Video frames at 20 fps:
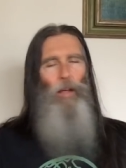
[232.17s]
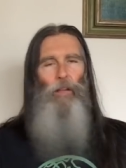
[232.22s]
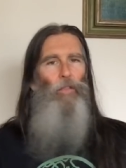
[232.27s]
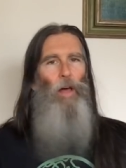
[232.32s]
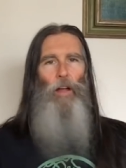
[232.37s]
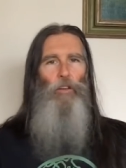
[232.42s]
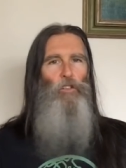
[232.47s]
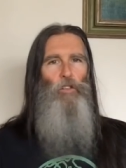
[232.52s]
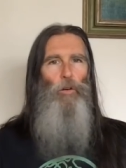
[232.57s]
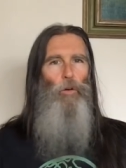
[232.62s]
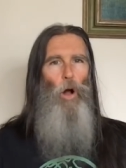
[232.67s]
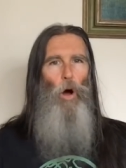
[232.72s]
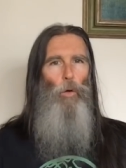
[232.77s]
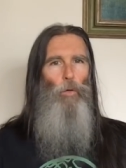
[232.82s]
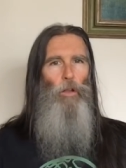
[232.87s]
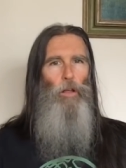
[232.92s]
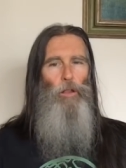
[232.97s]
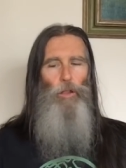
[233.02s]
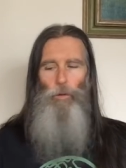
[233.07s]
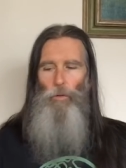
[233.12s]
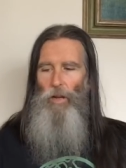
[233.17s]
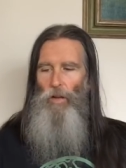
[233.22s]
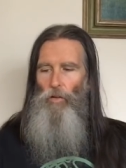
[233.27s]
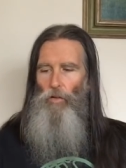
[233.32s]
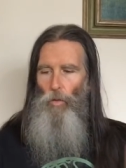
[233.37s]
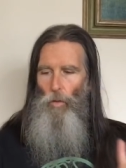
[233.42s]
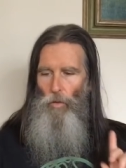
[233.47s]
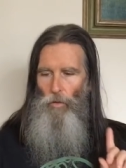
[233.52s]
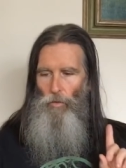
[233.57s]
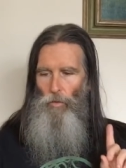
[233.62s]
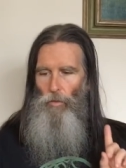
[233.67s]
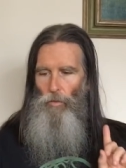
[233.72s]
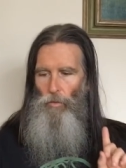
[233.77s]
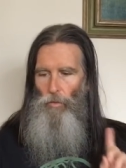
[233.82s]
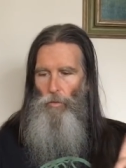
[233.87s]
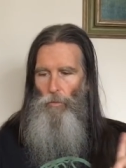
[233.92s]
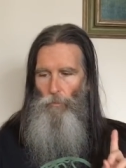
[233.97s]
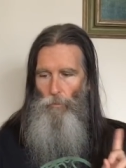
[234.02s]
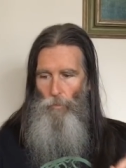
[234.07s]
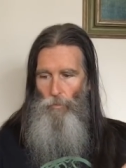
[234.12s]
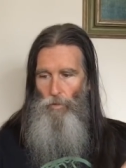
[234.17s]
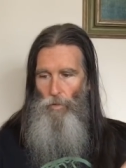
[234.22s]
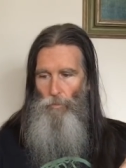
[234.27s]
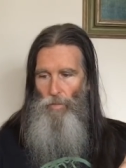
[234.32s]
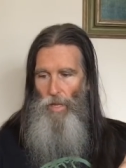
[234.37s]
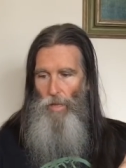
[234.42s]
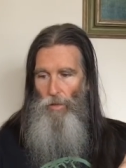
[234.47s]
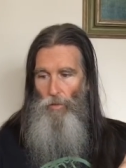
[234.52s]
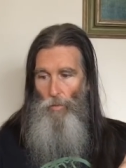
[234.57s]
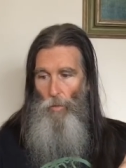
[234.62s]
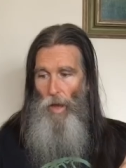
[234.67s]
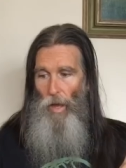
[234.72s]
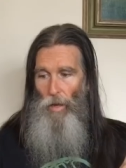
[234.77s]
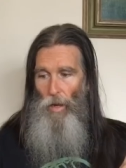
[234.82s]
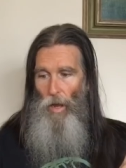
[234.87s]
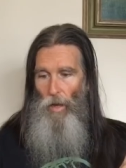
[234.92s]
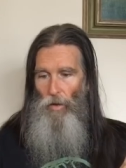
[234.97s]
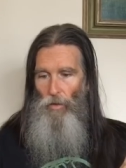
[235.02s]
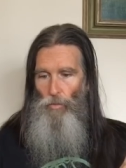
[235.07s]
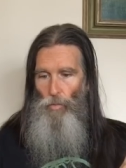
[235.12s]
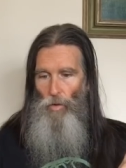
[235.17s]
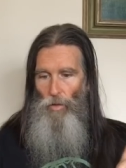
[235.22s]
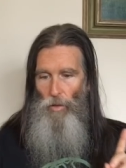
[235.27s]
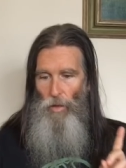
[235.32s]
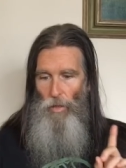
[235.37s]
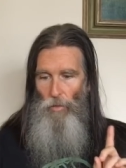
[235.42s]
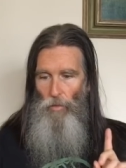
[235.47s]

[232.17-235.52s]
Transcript: That's your only three choices to be quite honest with you.